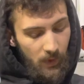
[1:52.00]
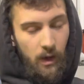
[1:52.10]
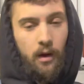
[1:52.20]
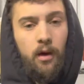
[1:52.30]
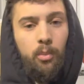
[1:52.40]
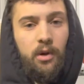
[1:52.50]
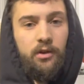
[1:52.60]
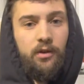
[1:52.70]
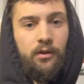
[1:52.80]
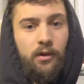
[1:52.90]
I got
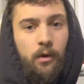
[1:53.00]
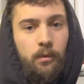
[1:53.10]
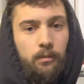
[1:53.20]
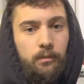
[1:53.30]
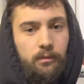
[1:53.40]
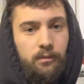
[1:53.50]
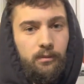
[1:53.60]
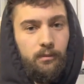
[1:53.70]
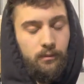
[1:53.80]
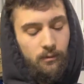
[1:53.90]
impatient. So
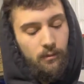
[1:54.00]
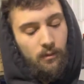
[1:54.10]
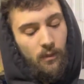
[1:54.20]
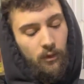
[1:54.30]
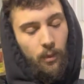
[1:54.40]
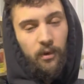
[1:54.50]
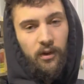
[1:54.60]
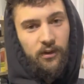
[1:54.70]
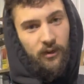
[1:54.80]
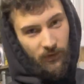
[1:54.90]
from a
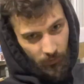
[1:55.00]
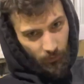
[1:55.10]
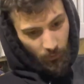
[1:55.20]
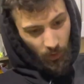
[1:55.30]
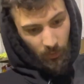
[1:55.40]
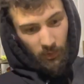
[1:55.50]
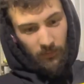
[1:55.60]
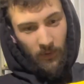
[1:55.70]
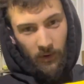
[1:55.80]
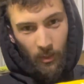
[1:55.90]
distance, they look great, but if
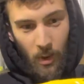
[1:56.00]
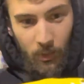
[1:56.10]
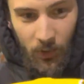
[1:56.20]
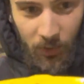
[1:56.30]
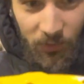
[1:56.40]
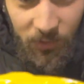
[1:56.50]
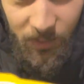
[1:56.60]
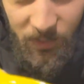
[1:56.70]
I come up close,